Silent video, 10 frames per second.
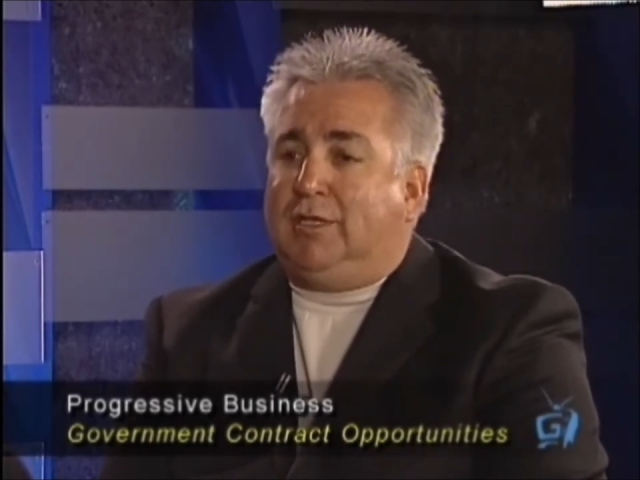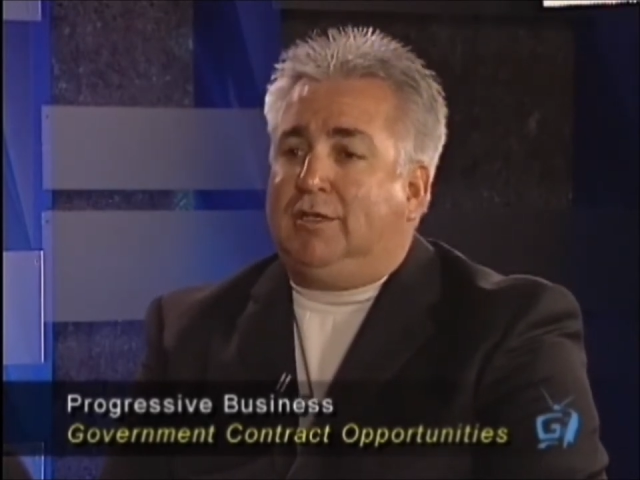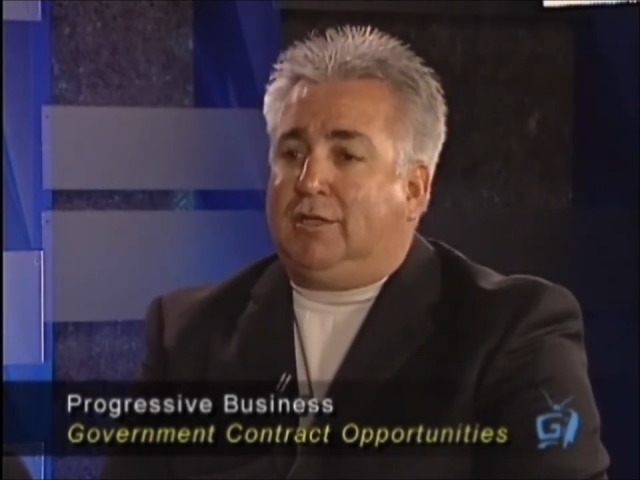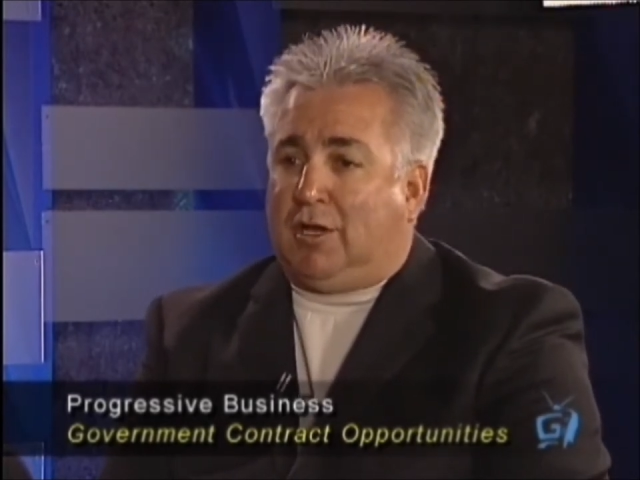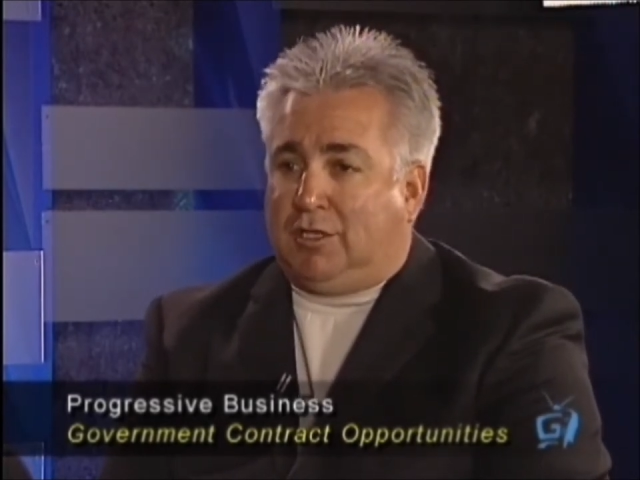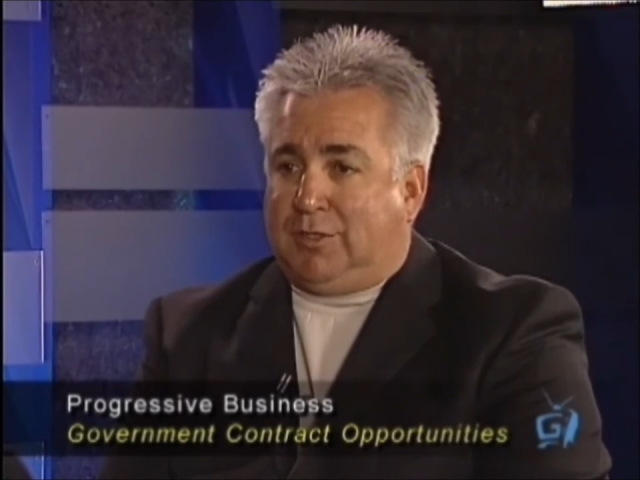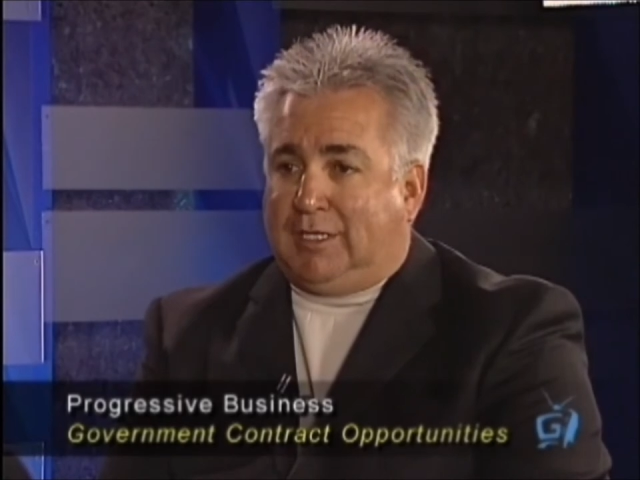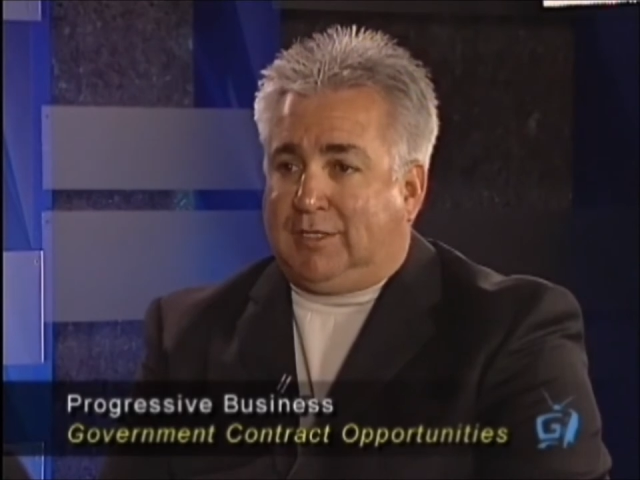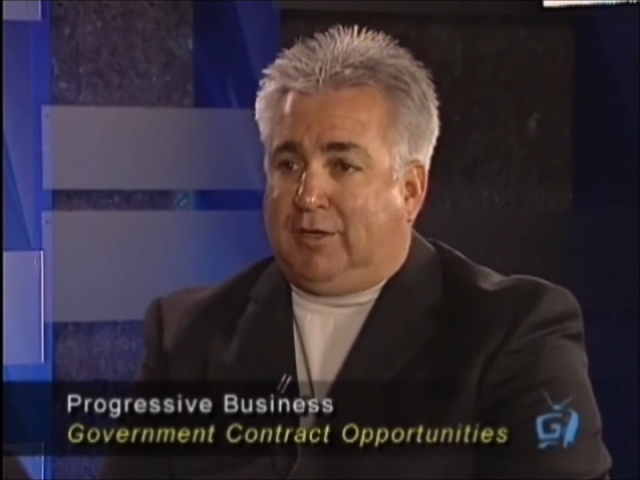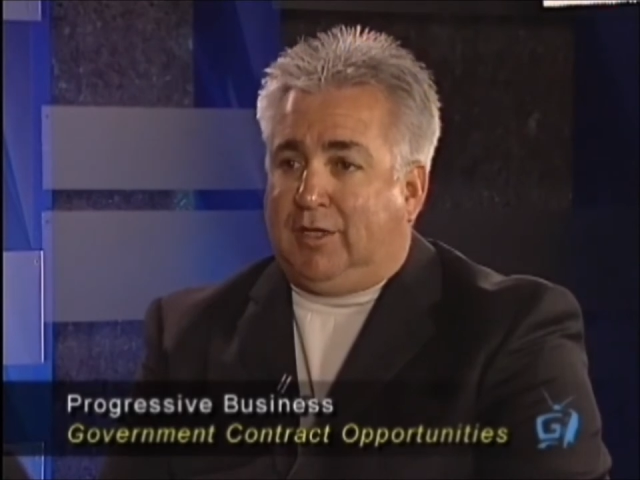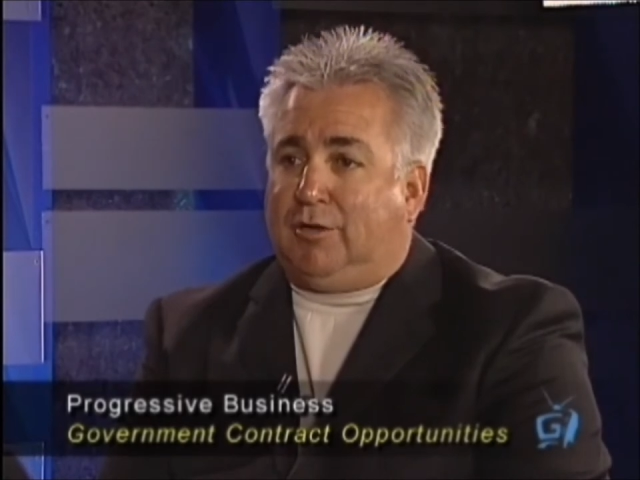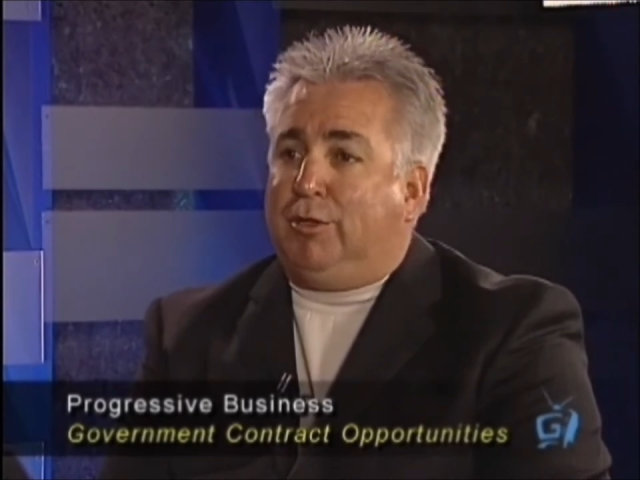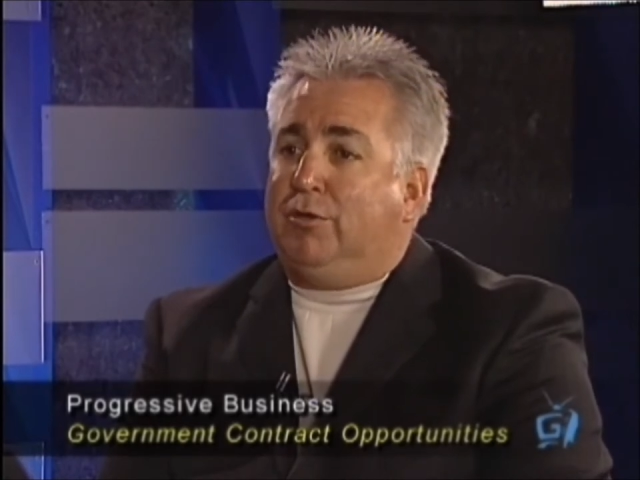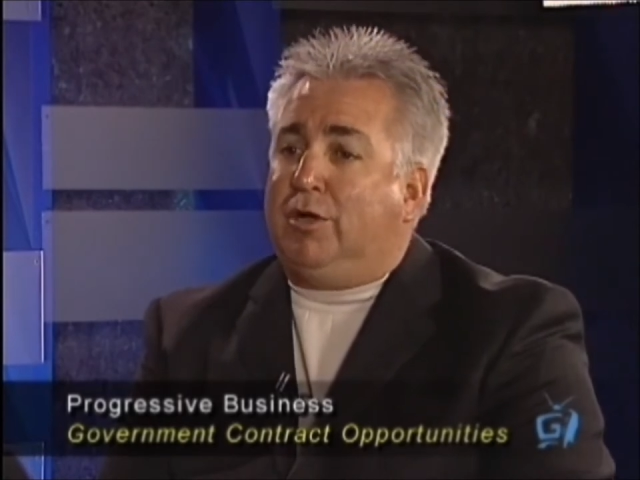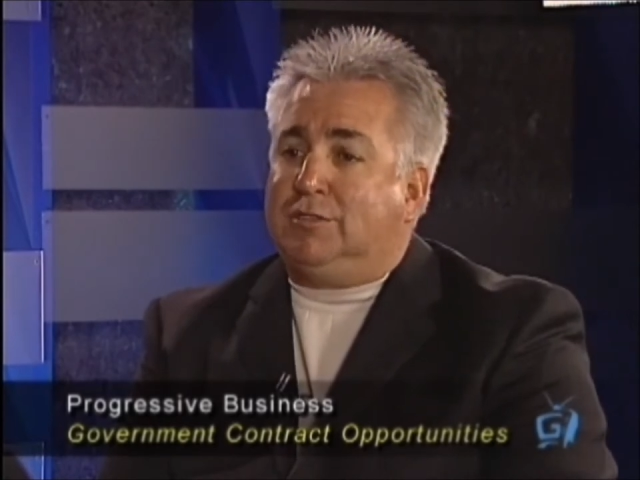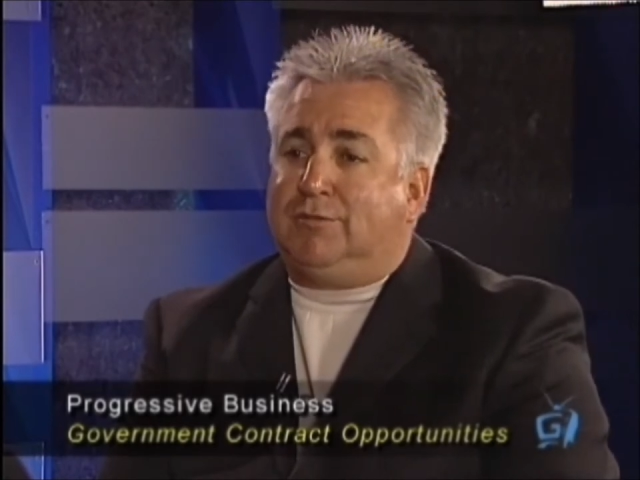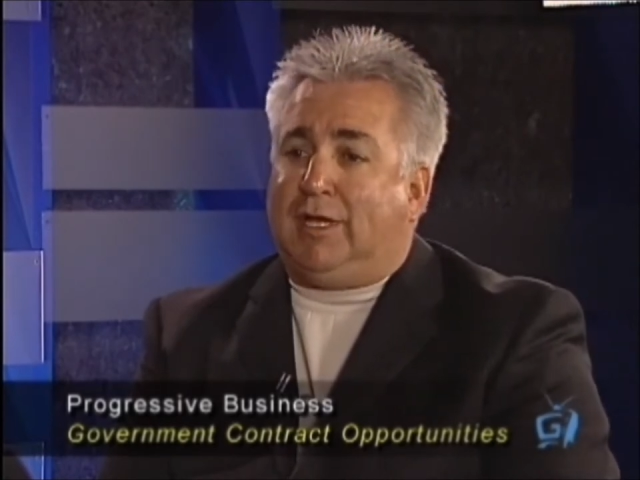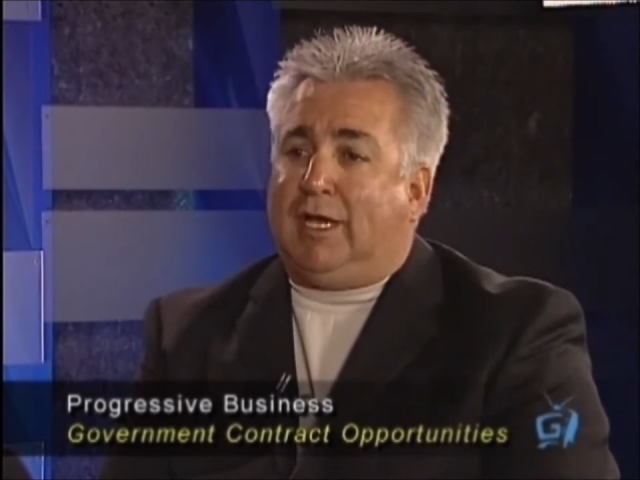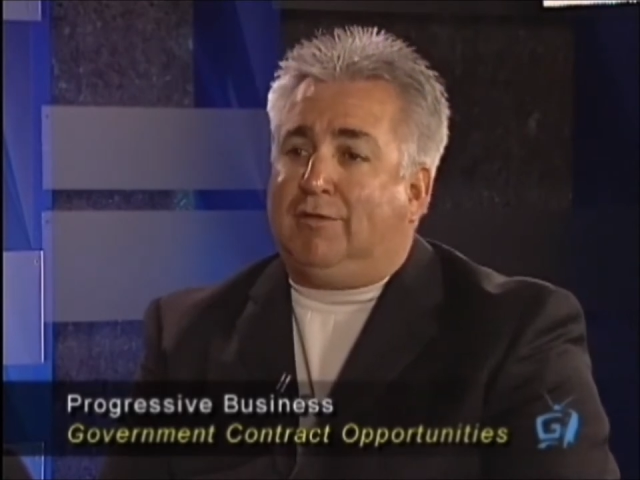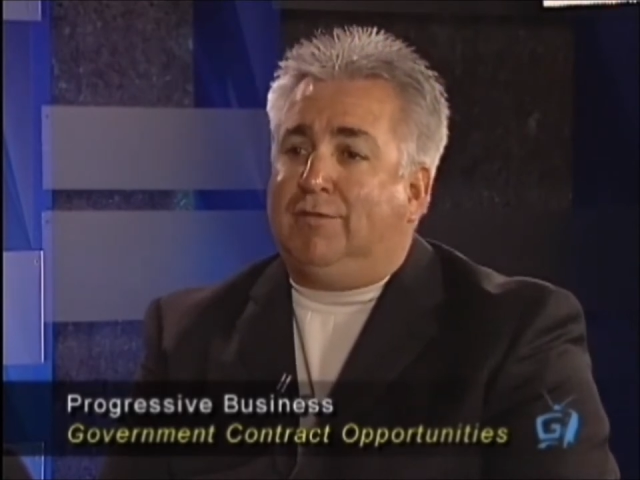contracts out here, but you also
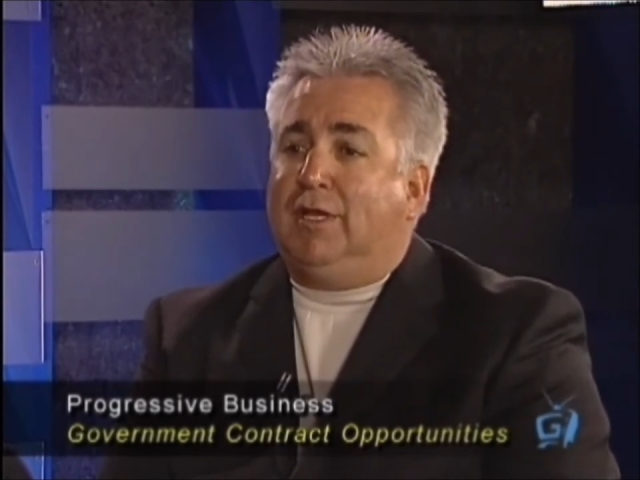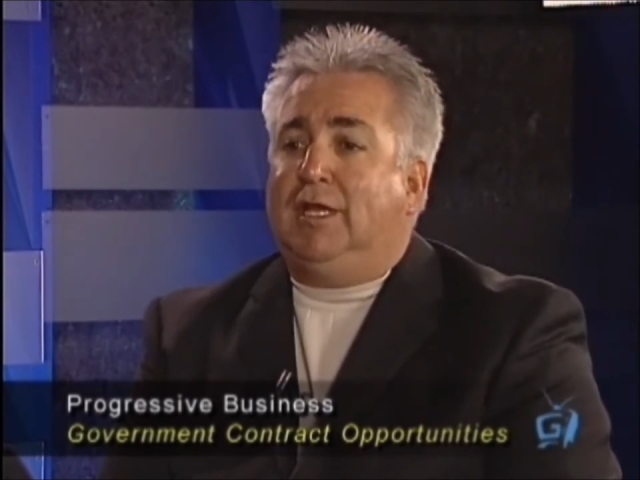have,